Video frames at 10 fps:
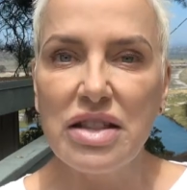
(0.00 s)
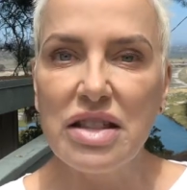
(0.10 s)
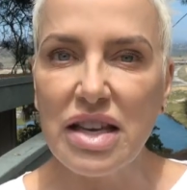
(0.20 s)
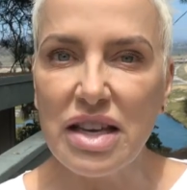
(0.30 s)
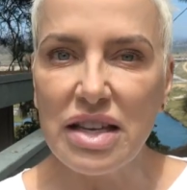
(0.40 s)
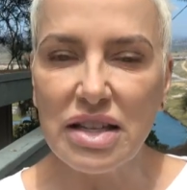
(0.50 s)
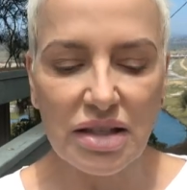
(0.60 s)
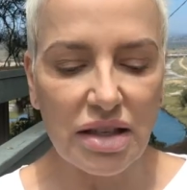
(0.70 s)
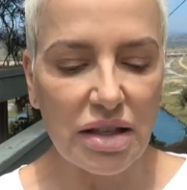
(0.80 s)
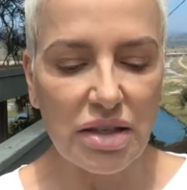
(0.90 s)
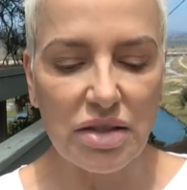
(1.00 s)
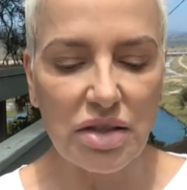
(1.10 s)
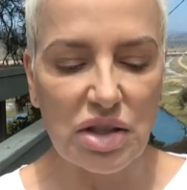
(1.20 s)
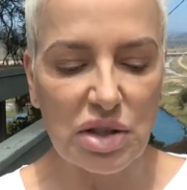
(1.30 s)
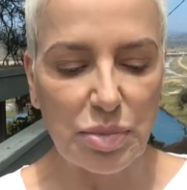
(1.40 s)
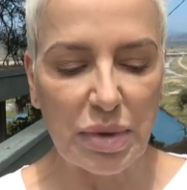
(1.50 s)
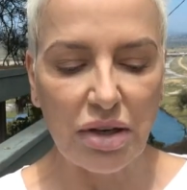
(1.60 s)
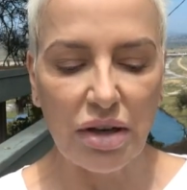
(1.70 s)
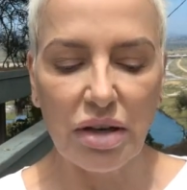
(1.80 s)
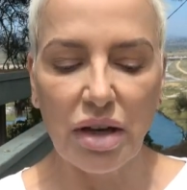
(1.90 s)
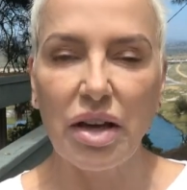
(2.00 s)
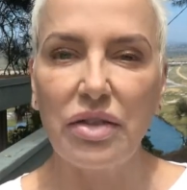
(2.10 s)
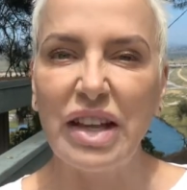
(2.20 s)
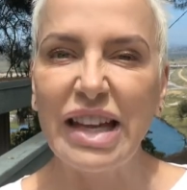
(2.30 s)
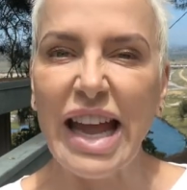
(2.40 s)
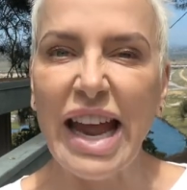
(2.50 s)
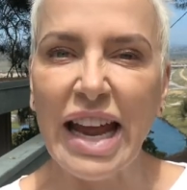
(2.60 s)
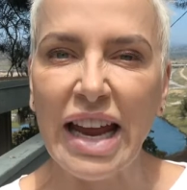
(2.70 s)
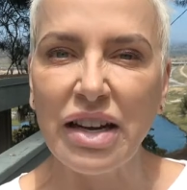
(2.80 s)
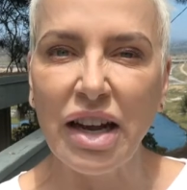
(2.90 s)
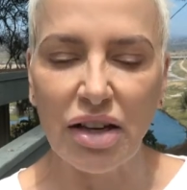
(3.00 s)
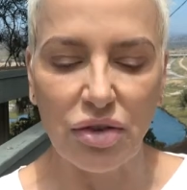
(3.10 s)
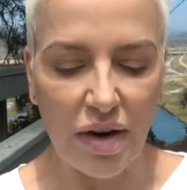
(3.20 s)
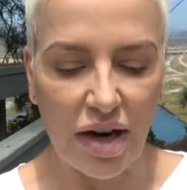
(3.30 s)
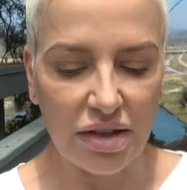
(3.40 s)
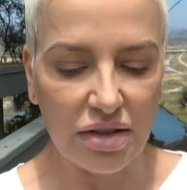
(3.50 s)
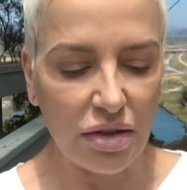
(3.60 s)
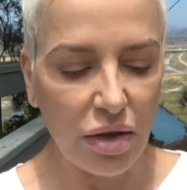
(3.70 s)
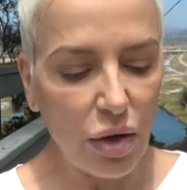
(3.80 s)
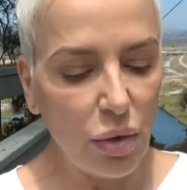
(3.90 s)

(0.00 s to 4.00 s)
This is the spirit of the Antichrist,